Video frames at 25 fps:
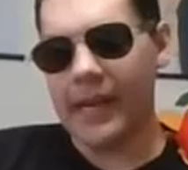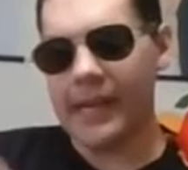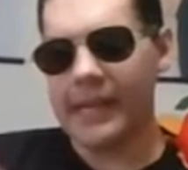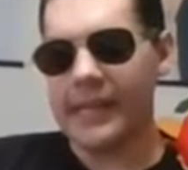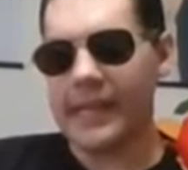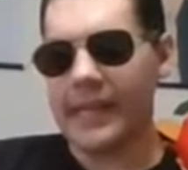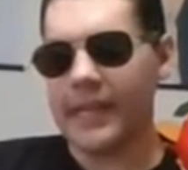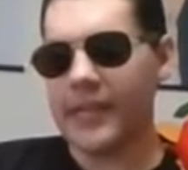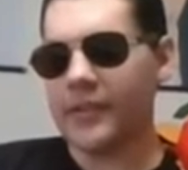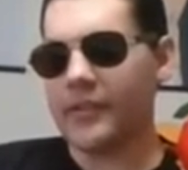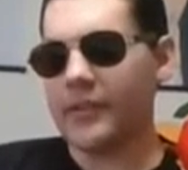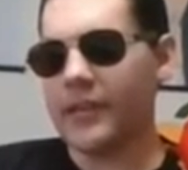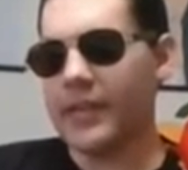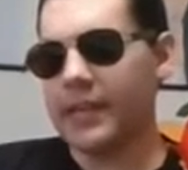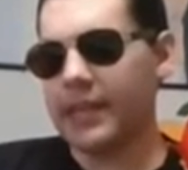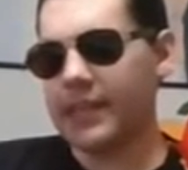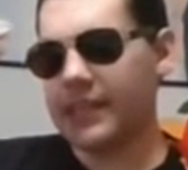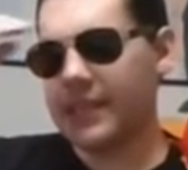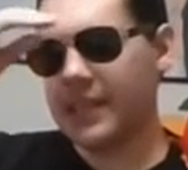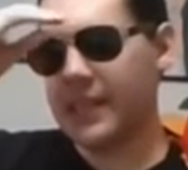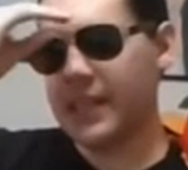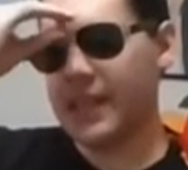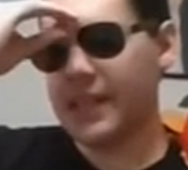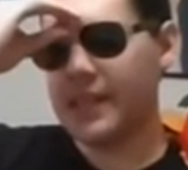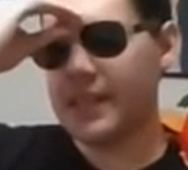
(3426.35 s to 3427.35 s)
area did
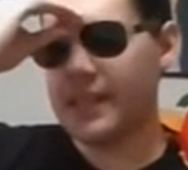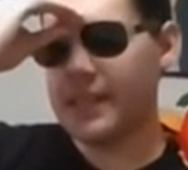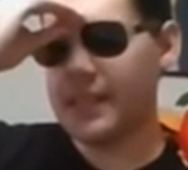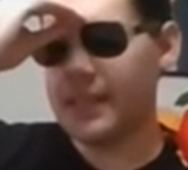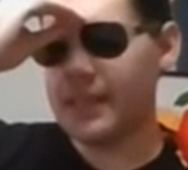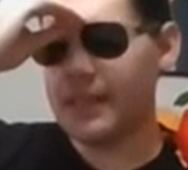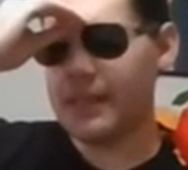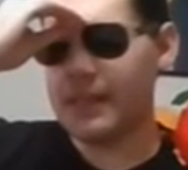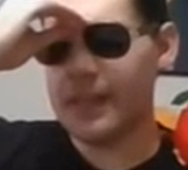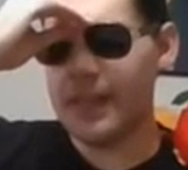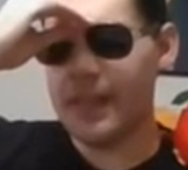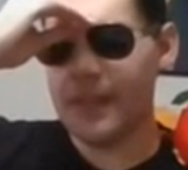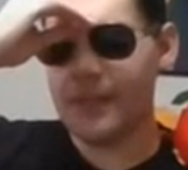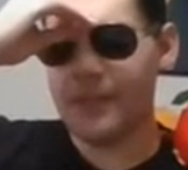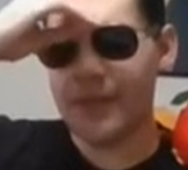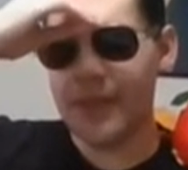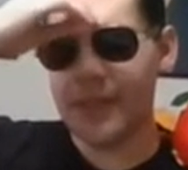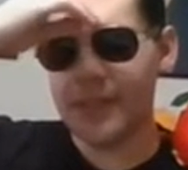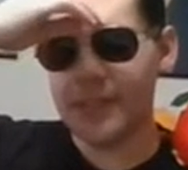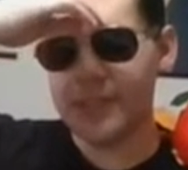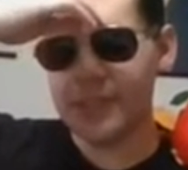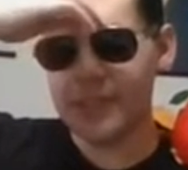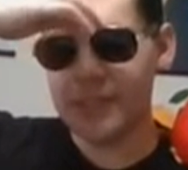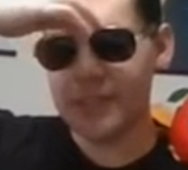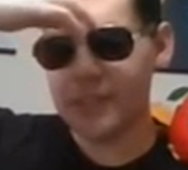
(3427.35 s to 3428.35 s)
not get hit that
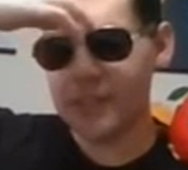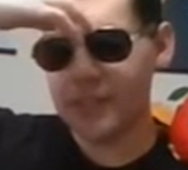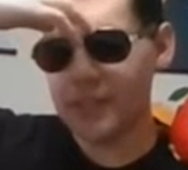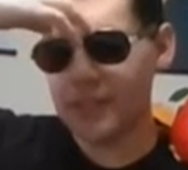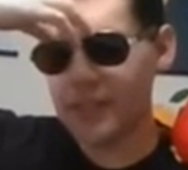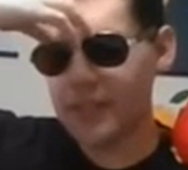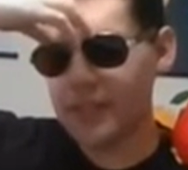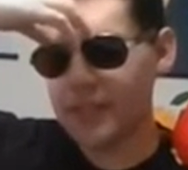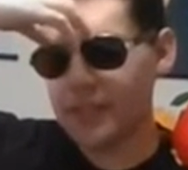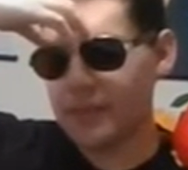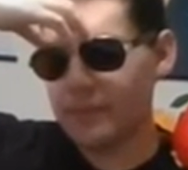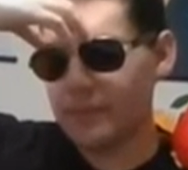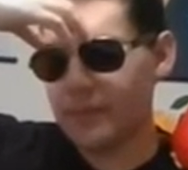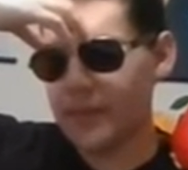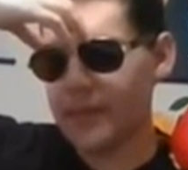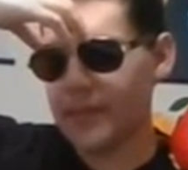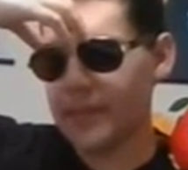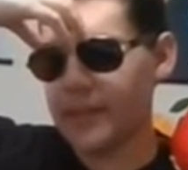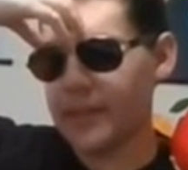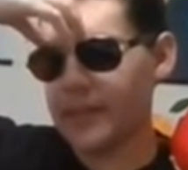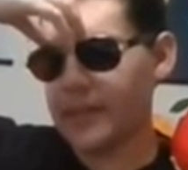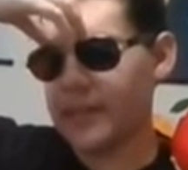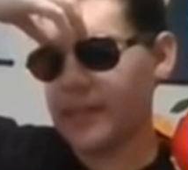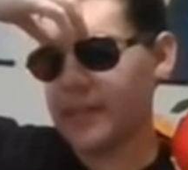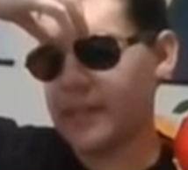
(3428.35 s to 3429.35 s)
much. But
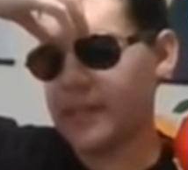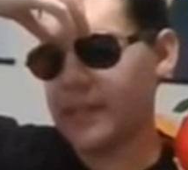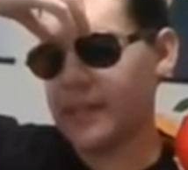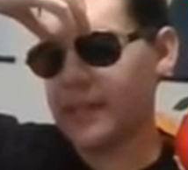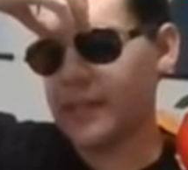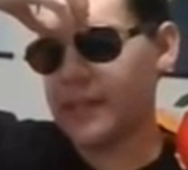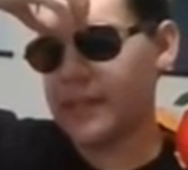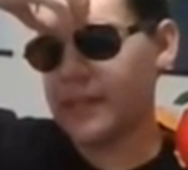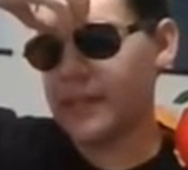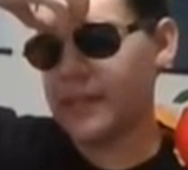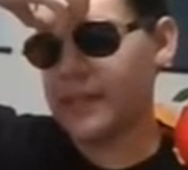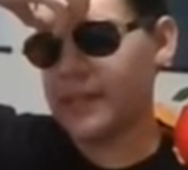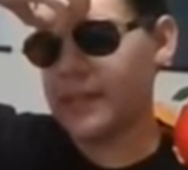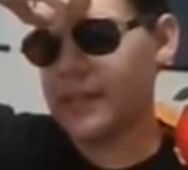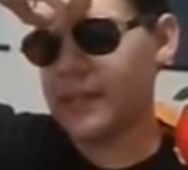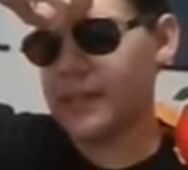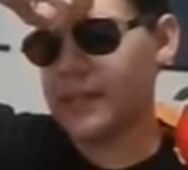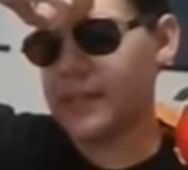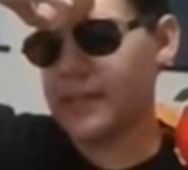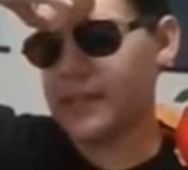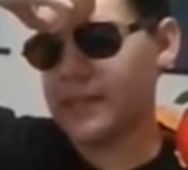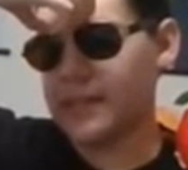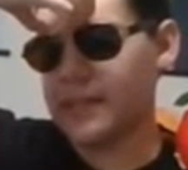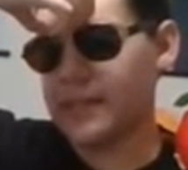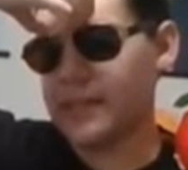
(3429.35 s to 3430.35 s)
the
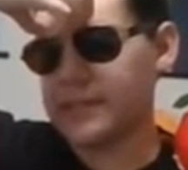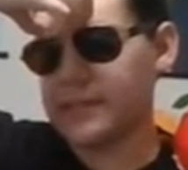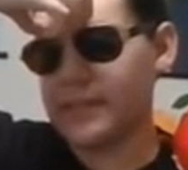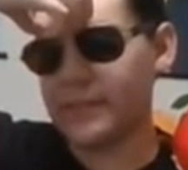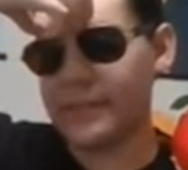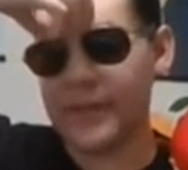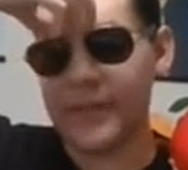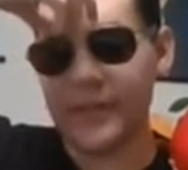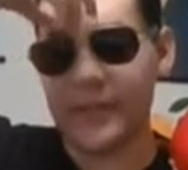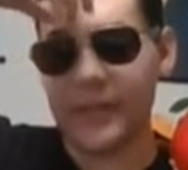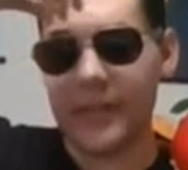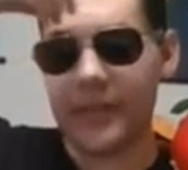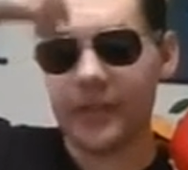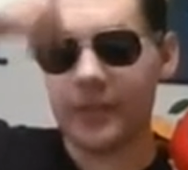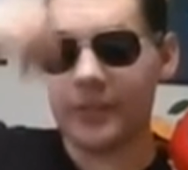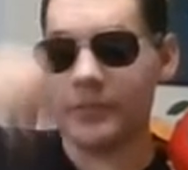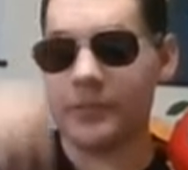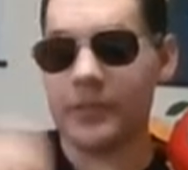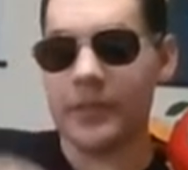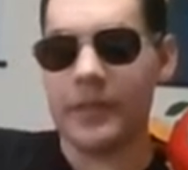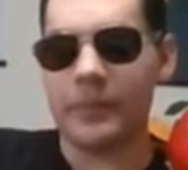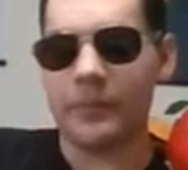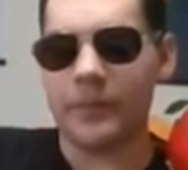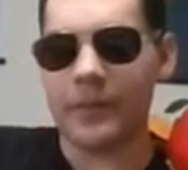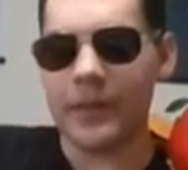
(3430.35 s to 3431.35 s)
uh, some other areas were
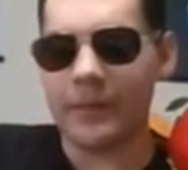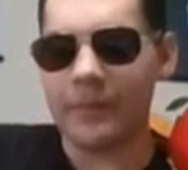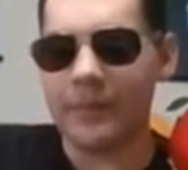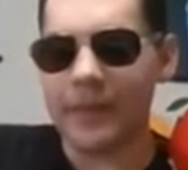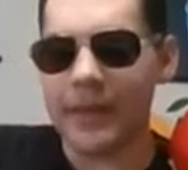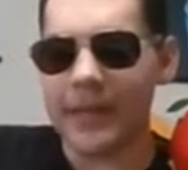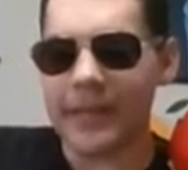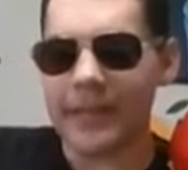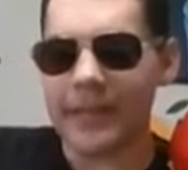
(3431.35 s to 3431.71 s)
hit pretty bad.